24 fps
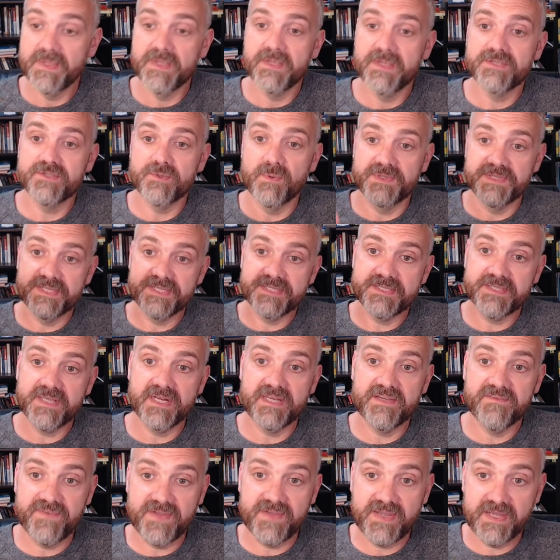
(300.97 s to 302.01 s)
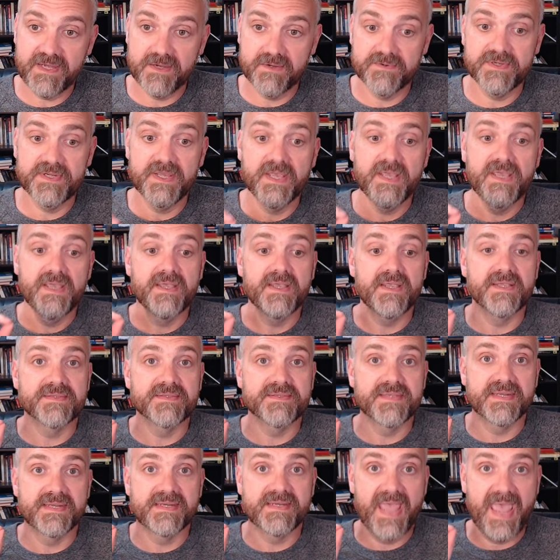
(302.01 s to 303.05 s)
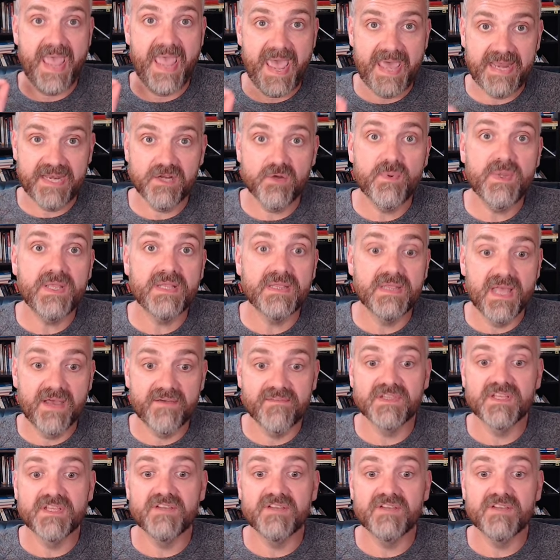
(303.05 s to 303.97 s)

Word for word: So, what this study found is that an adequate level